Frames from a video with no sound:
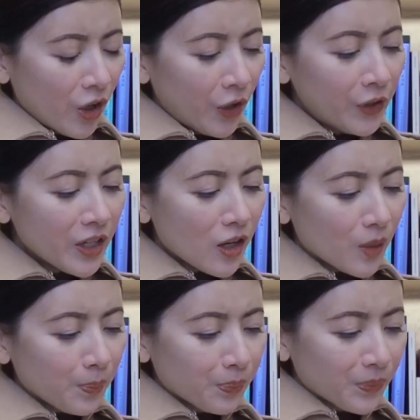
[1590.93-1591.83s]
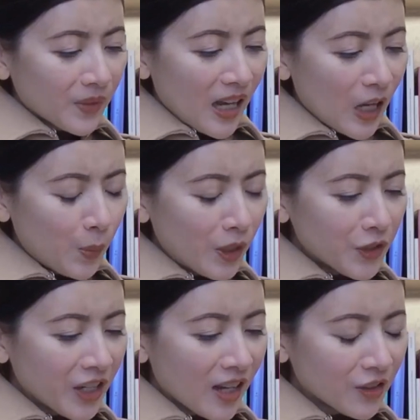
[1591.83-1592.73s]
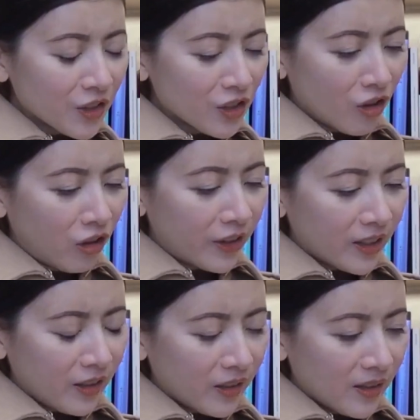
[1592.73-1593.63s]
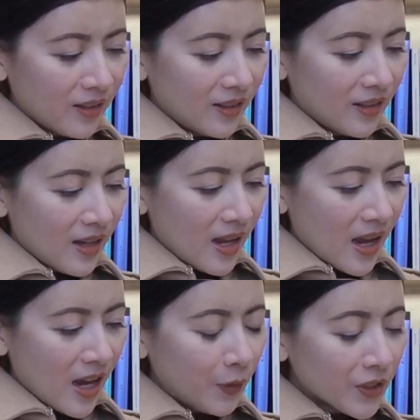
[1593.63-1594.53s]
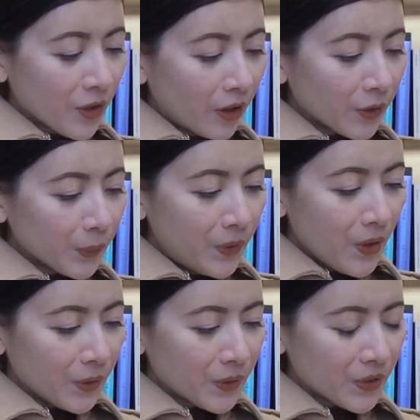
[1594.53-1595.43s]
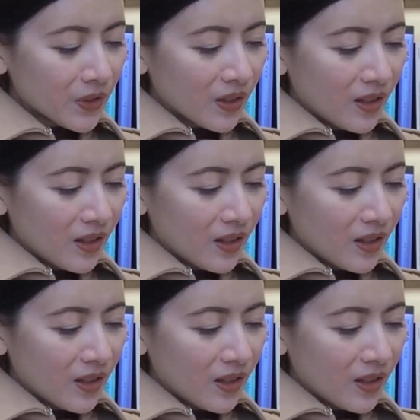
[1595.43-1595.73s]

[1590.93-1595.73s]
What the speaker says: Hurry up. I want to get started." Harry's heart rose.